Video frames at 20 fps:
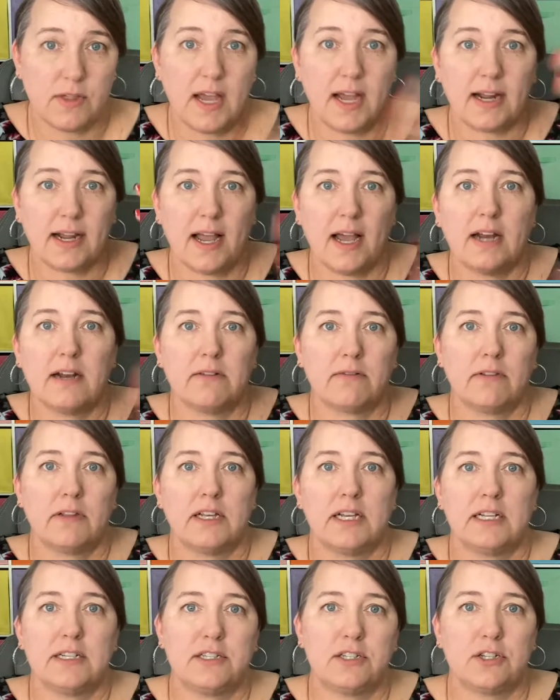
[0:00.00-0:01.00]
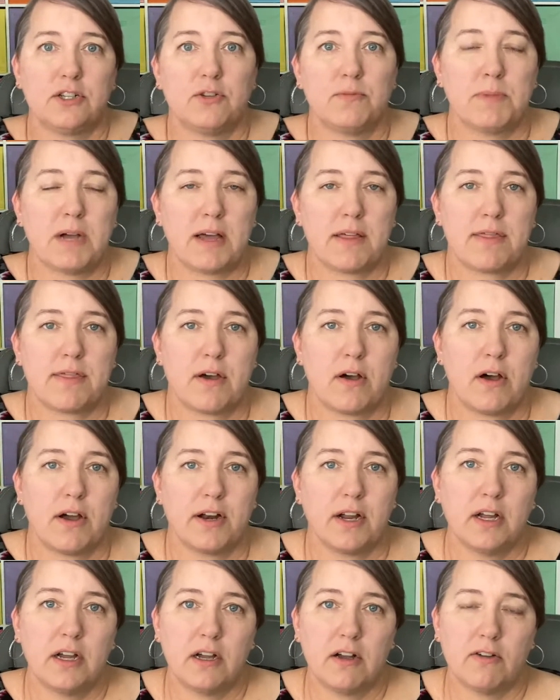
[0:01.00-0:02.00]
that kind of led to my
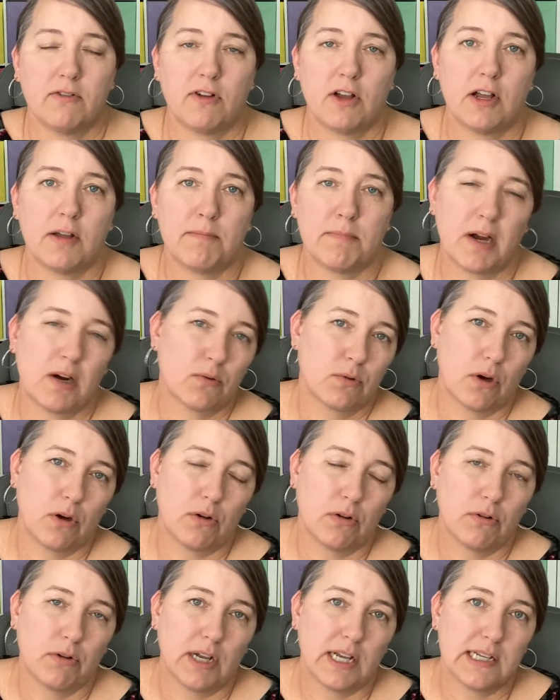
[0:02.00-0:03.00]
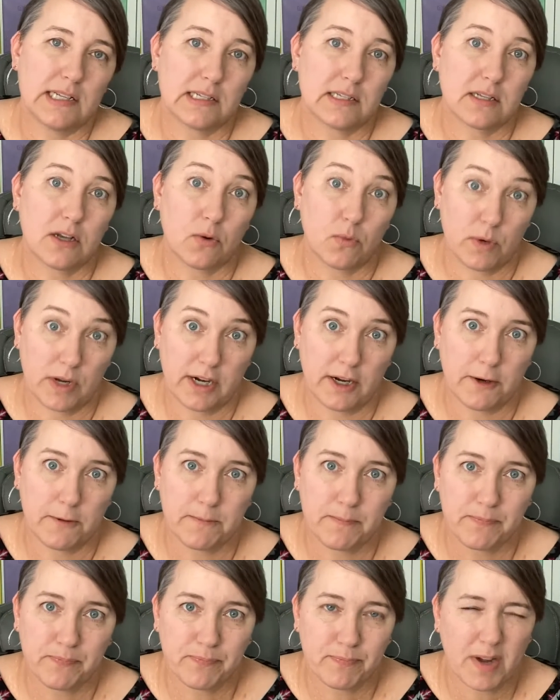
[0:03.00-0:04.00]
thought of my role as a widow.
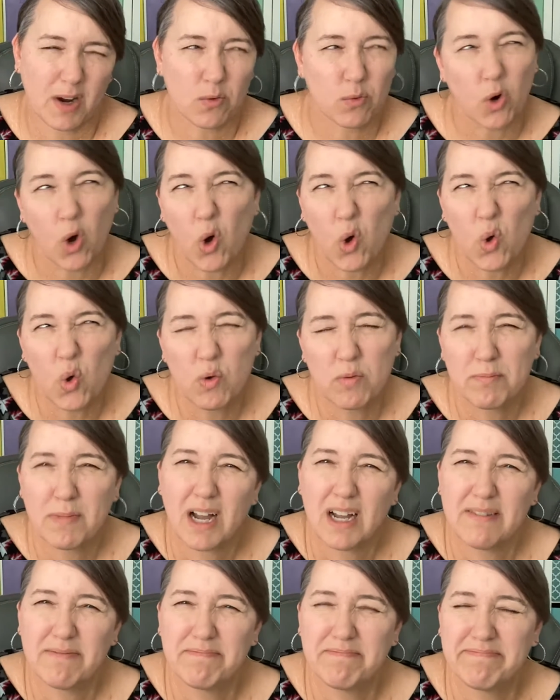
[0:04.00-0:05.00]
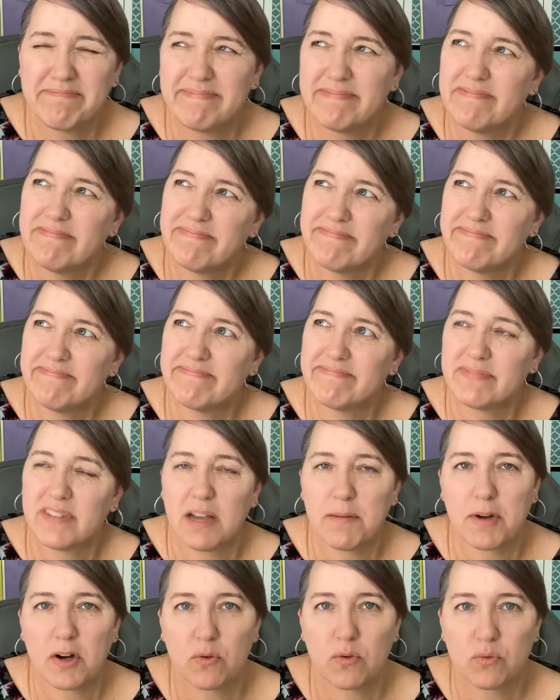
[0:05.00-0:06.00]
My role,
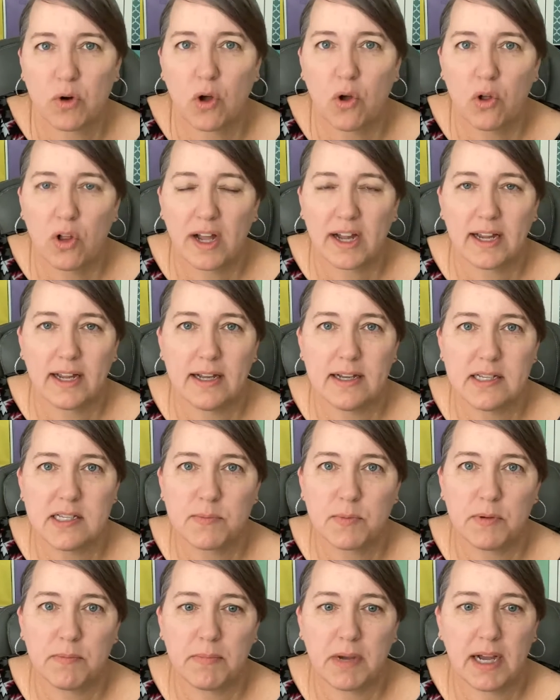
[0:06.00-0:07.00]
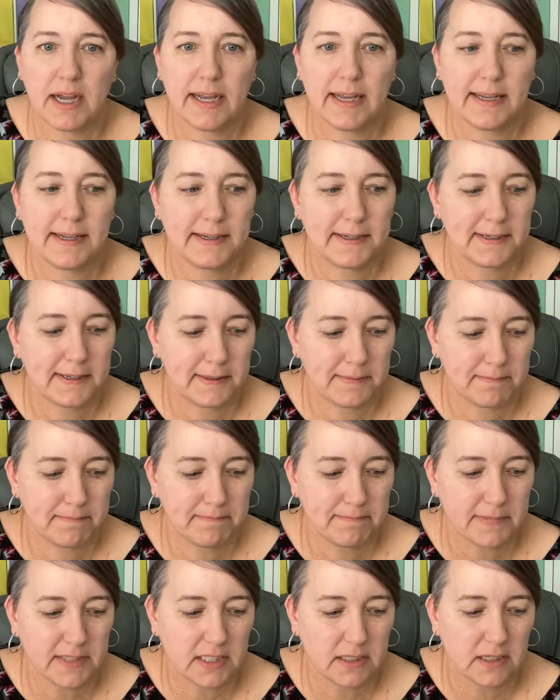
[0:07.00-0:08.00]
not my role, I guess, but my
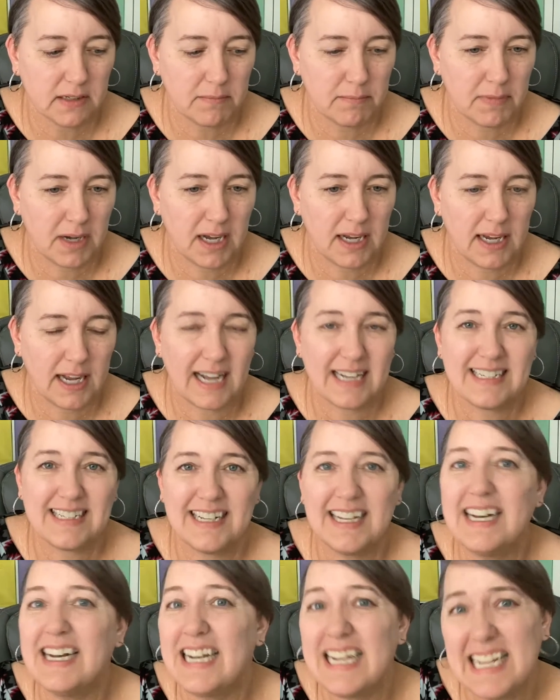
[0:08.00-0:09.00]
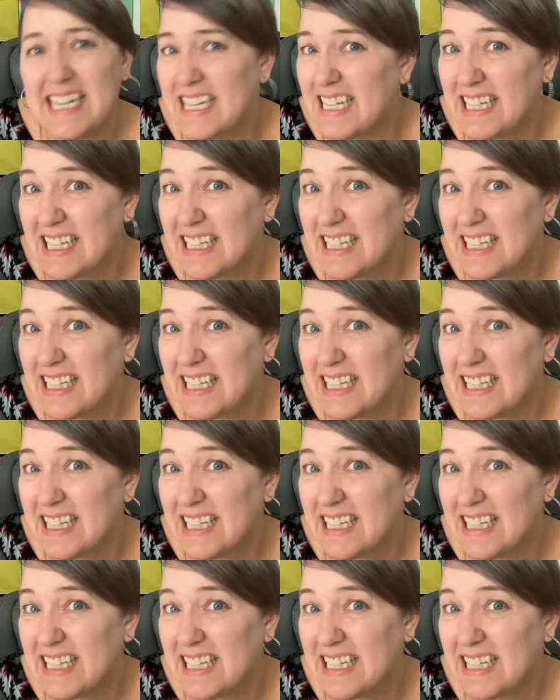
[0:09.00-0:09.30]
identity.